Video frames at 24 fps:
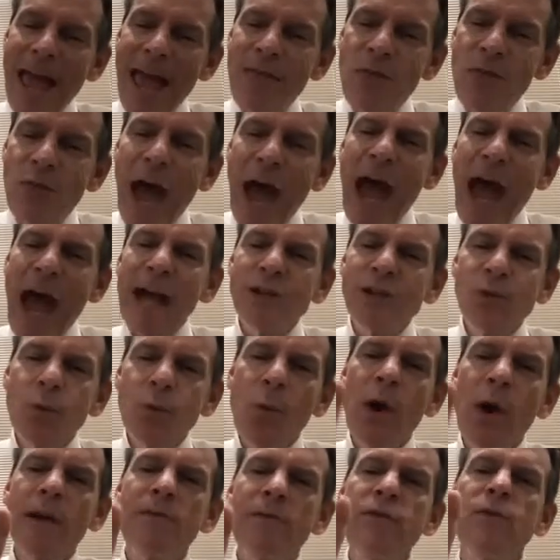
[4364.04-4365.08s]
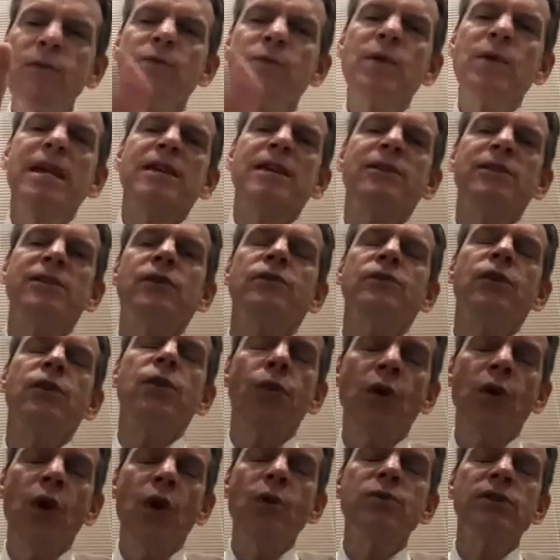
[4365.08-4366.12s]
that's one of the reasons
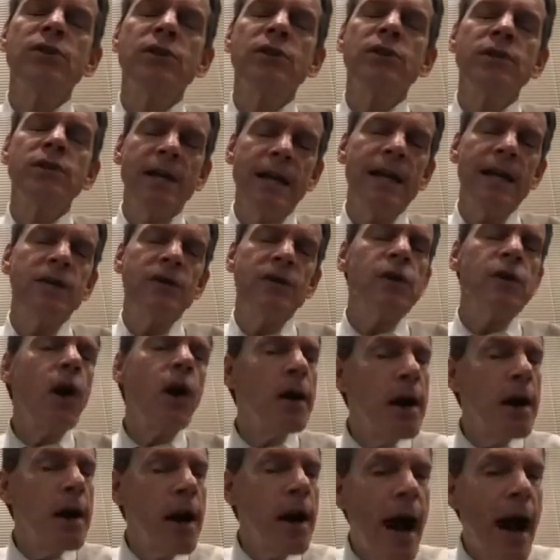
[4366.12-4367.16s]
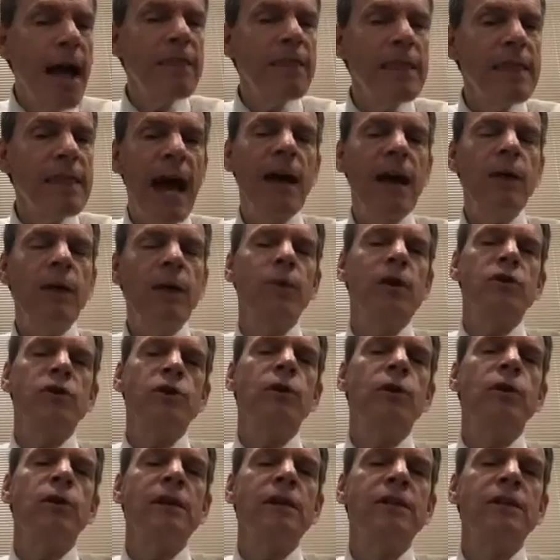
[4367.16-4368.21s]
those studies are not that
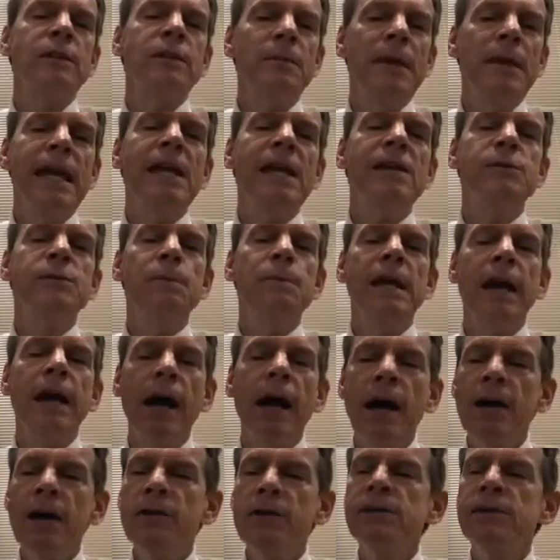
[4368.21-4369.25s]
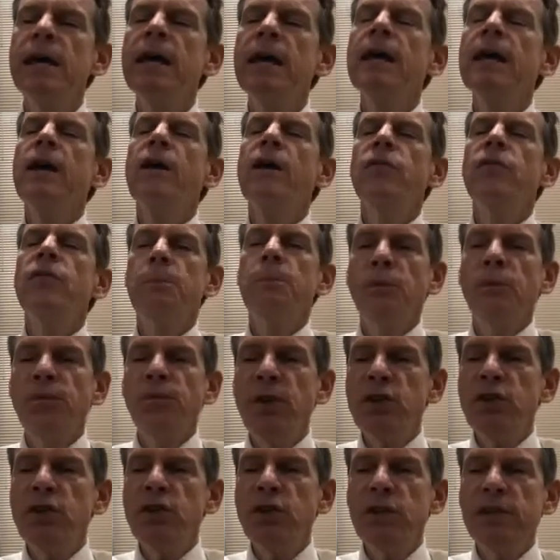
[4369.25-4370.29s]
reassuring to me, is because the
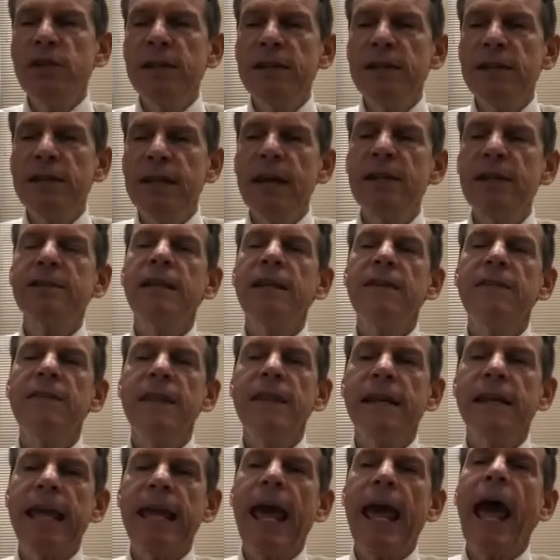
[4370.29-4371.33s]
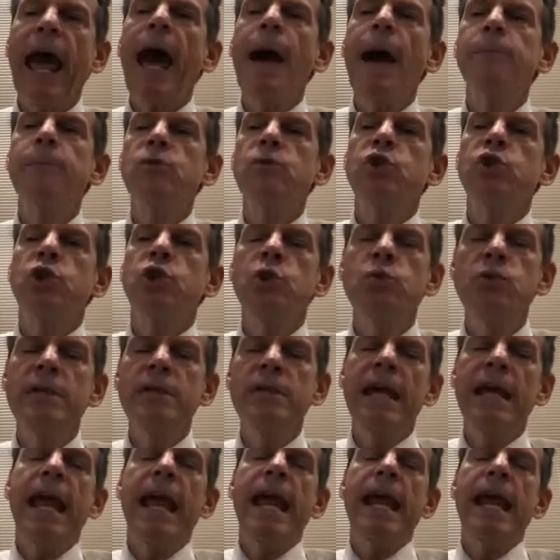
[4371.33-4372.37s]
proficiency testing that CAP to
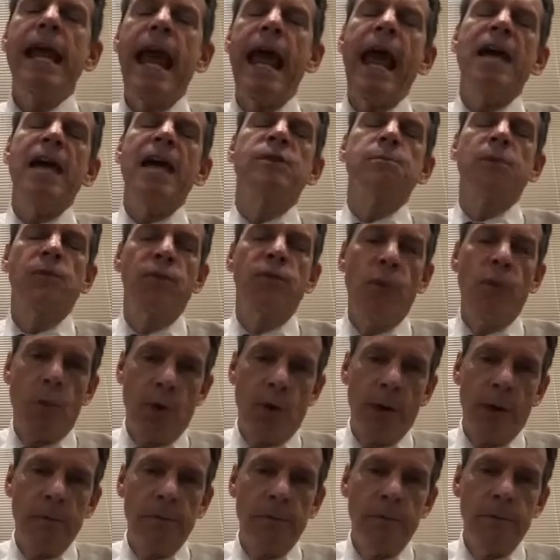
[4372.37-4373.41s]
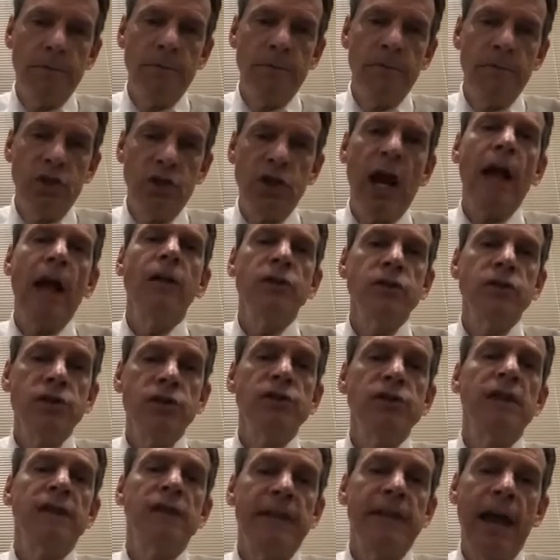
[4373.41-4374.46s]
date has performed, the challenges
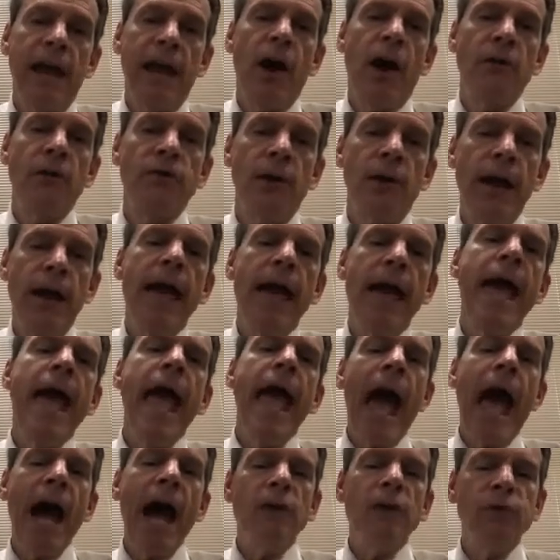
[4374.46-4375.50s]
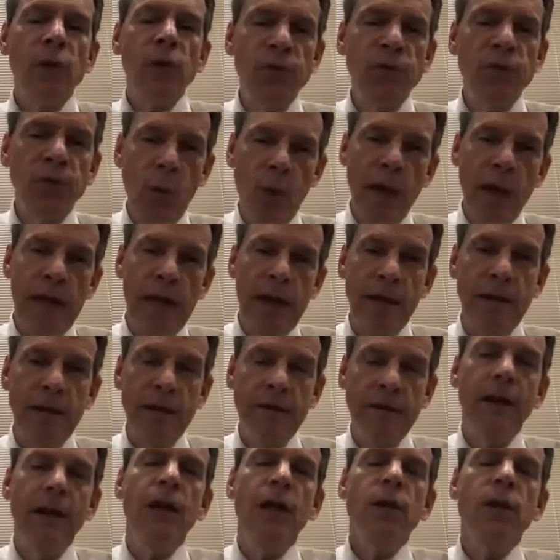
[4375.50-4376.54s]
that they offer, have avoided
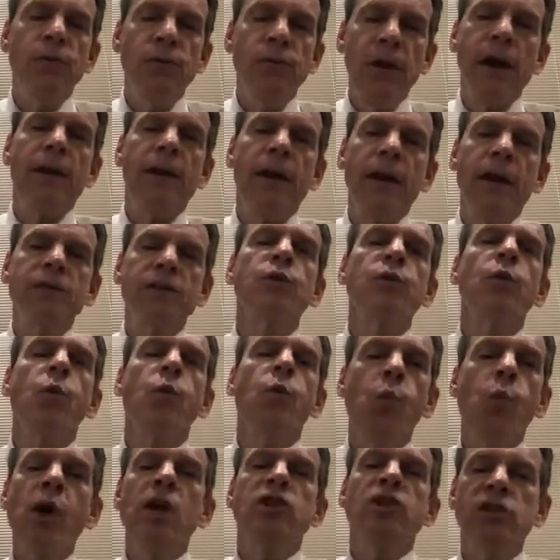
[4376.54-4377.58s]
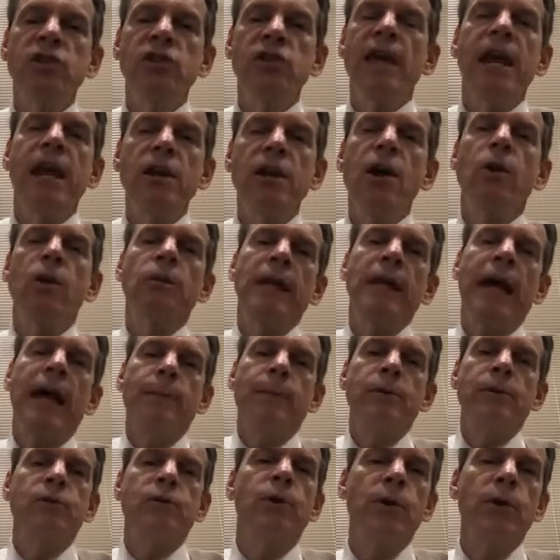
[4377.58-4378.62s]
variants which they know
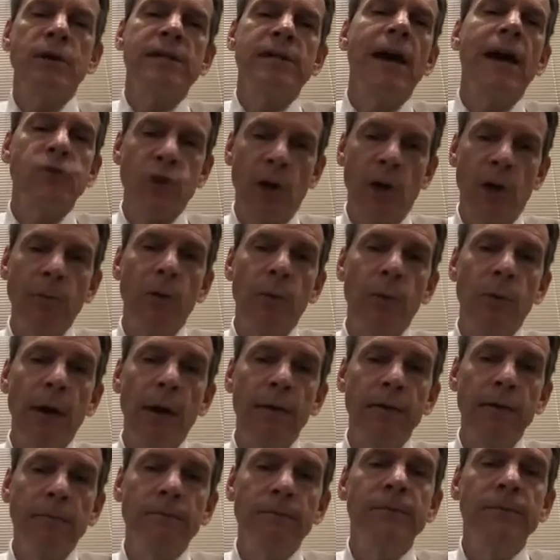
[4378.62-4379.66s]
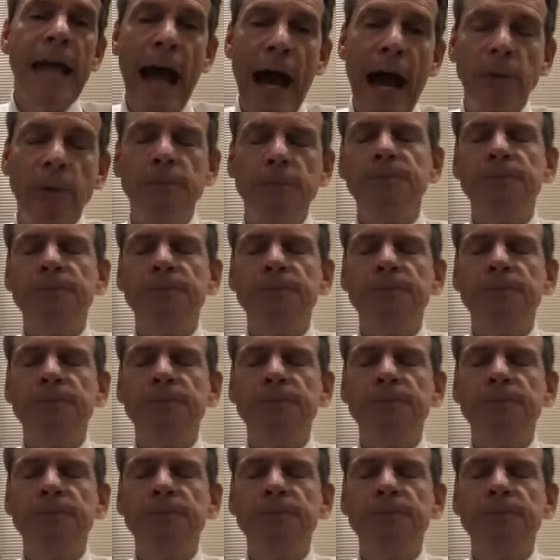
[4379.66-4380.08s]
laboratories have trouble with. Now,